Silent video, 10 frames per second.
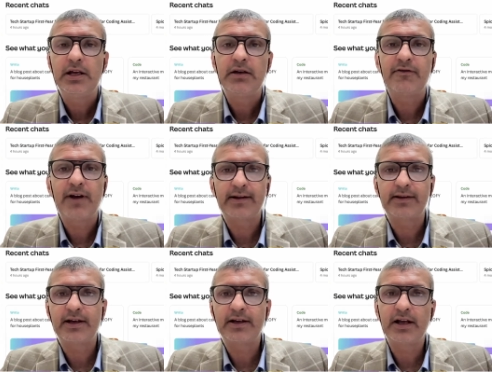in fact,
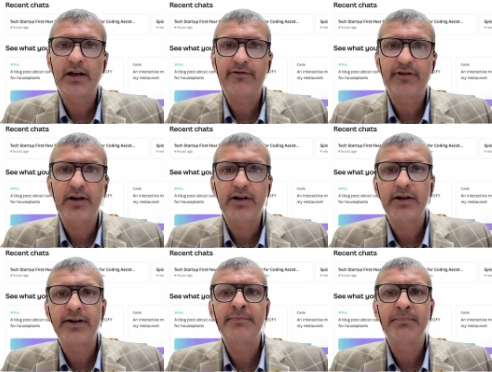the entire front
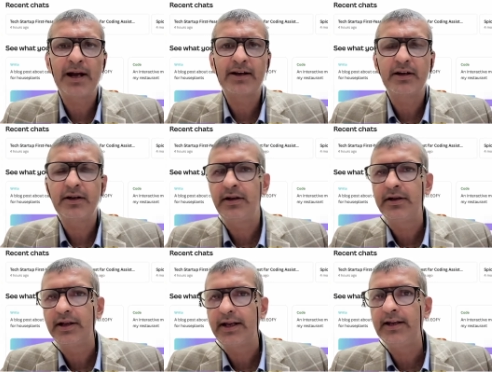end and back end
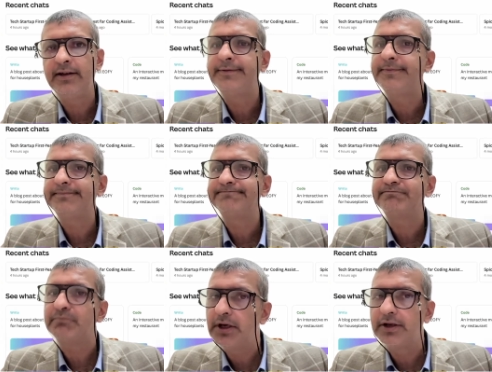in
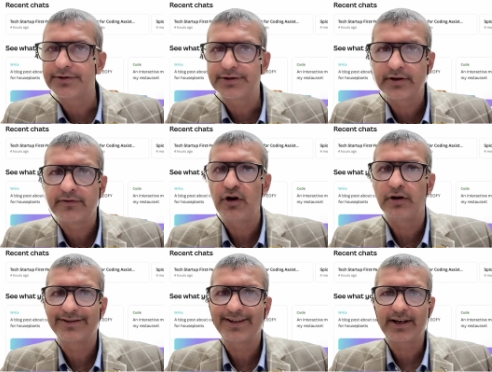minutes, if
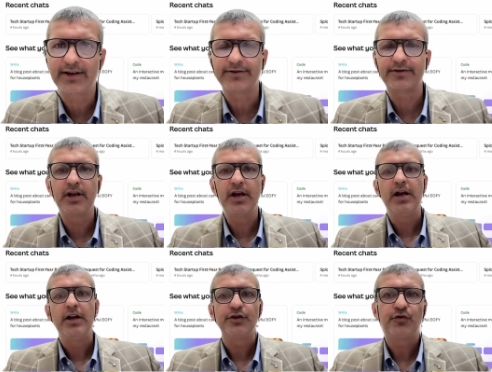not seconds.
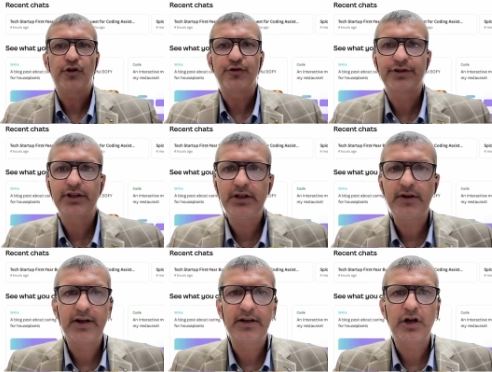What you see
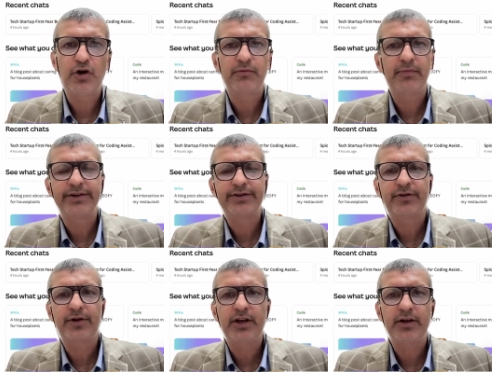right now on my
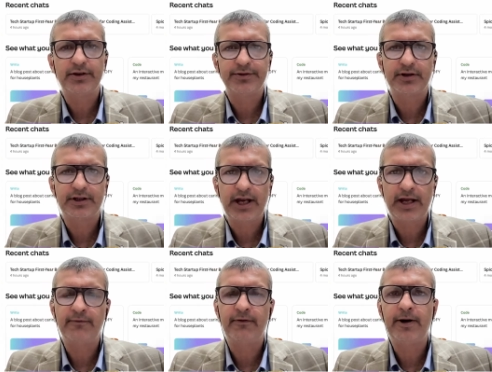screen is the
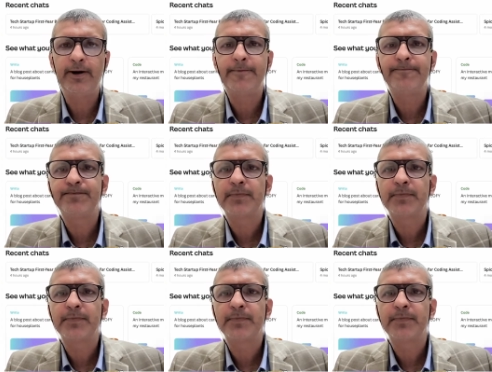Canva